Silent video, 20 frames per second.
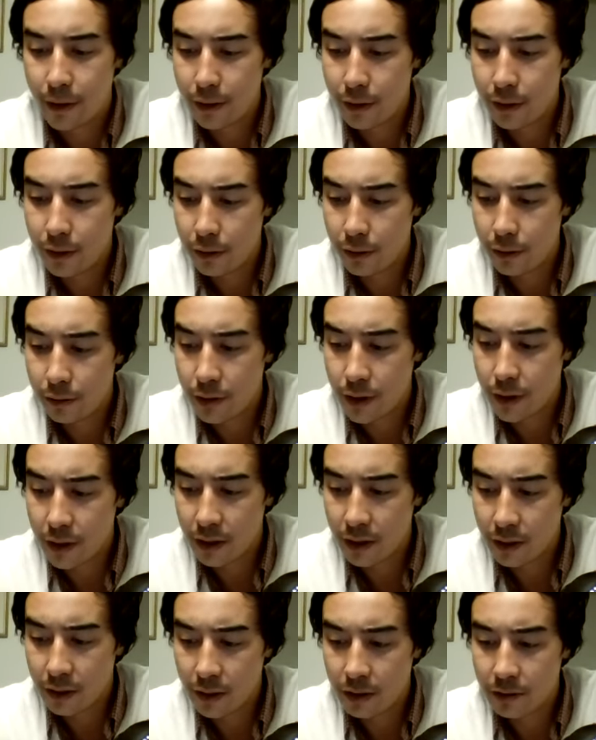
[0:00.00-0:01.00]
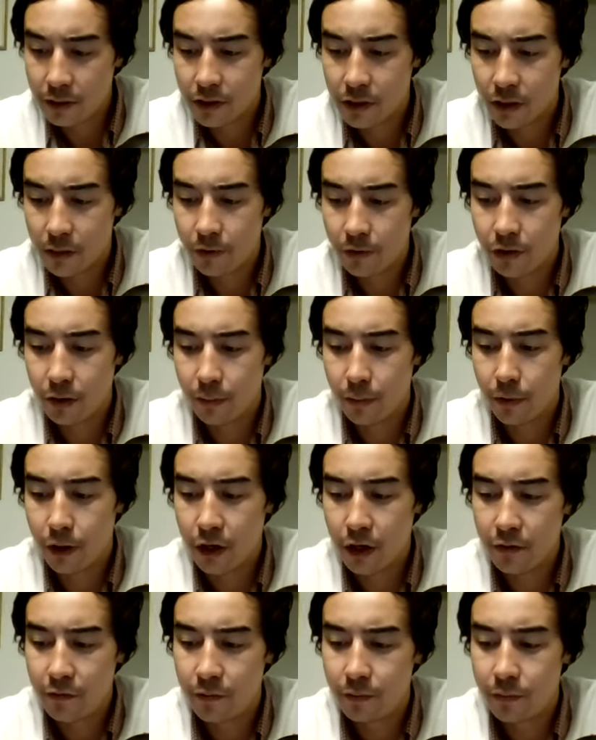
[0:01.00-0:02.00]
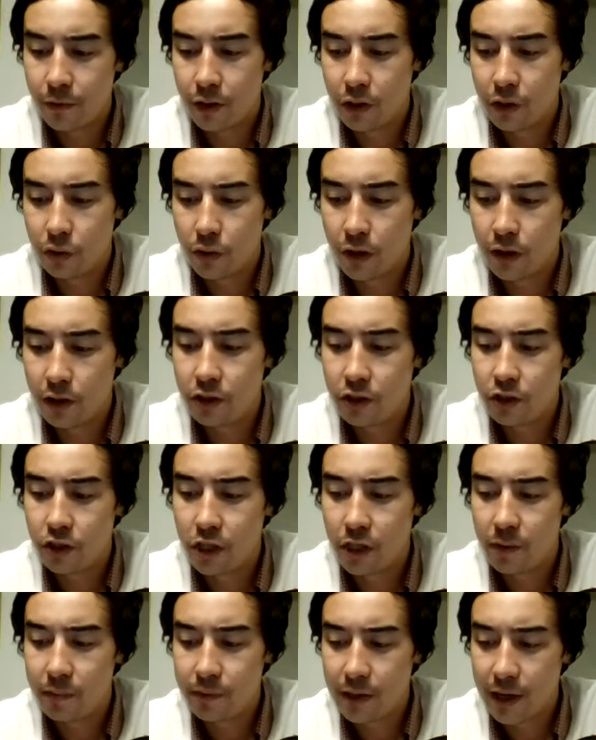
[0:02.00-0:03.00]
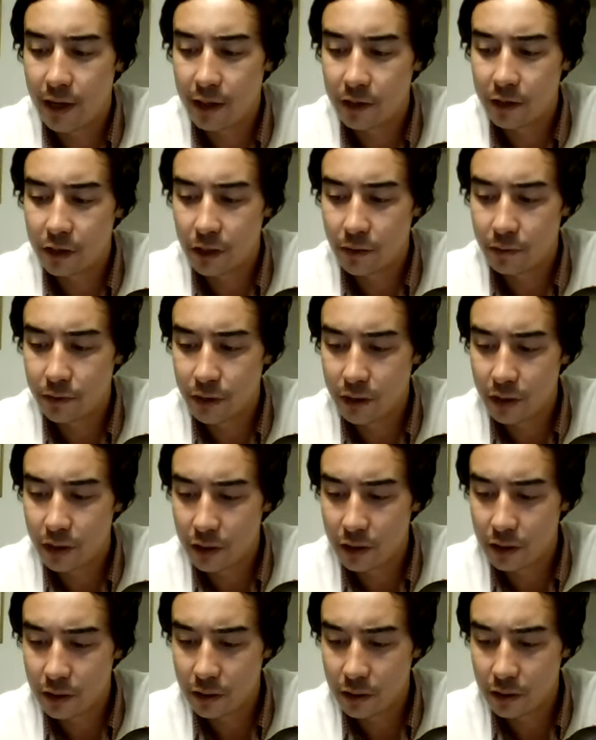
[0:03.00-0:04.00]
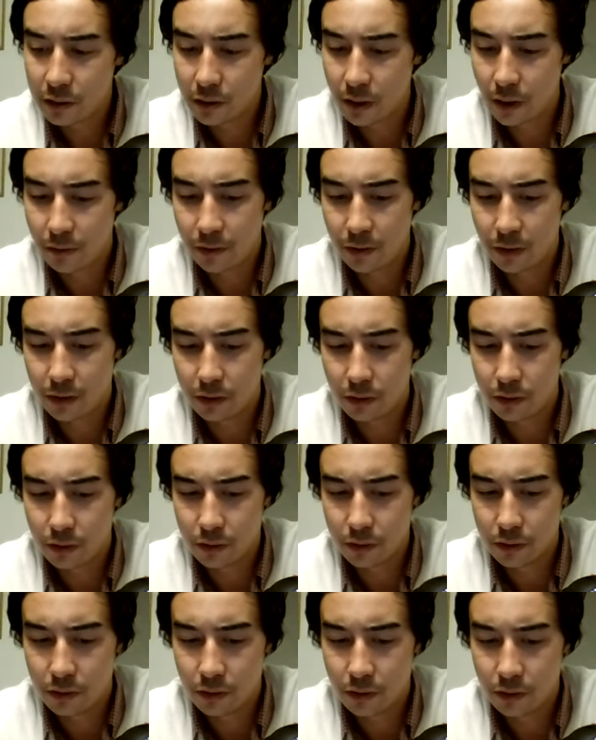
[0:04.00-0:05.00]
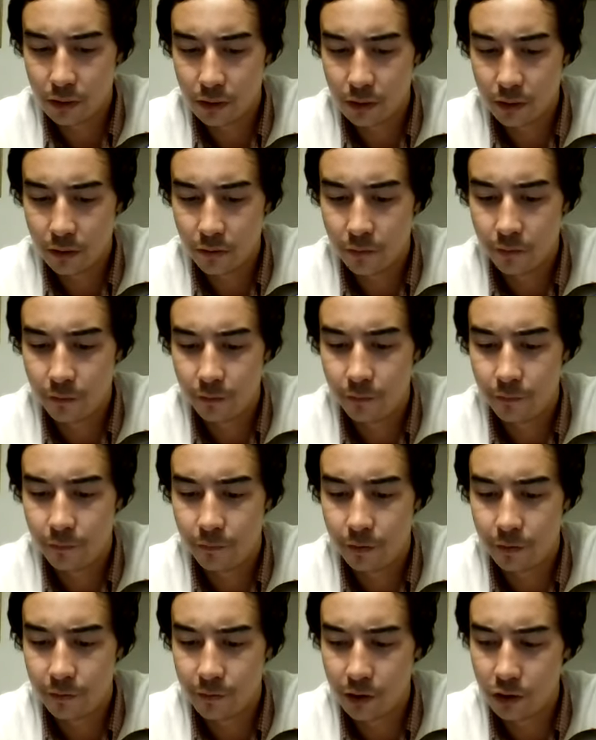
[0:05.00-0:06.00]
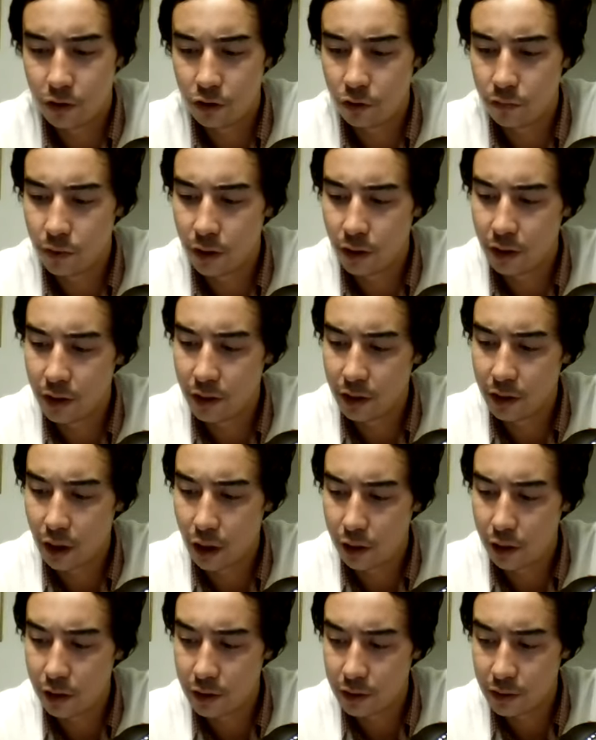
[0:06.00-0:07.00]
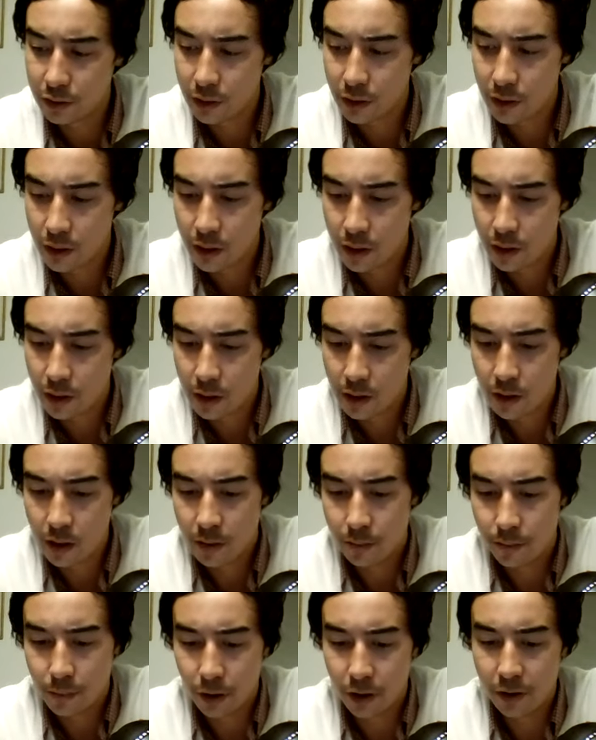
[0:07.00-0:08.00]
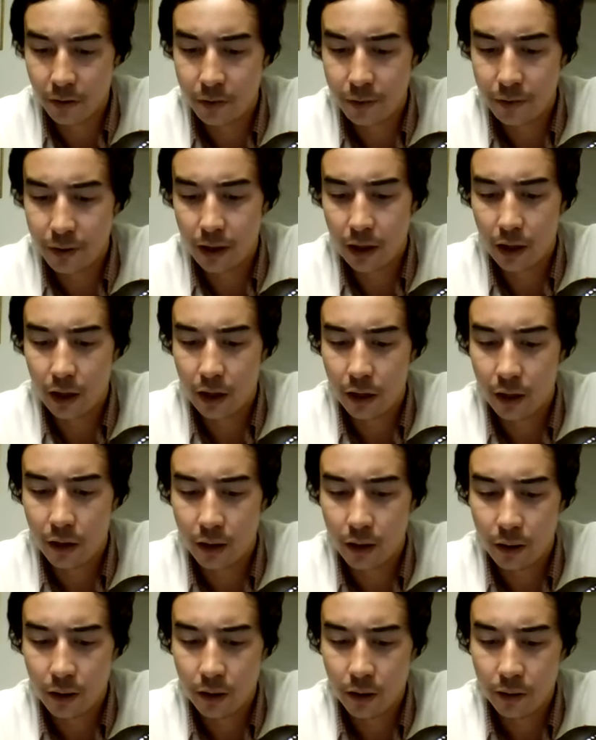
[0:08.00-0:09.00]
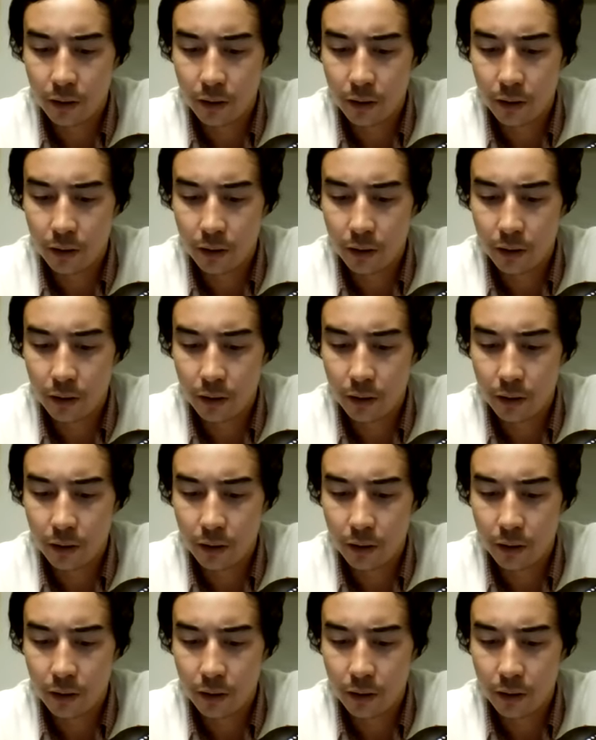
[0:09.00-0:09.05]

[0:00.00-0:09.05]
they they can get some of the money from the U.S. Chips Act subsidies. I think it was fifty-two billion dollars, but they're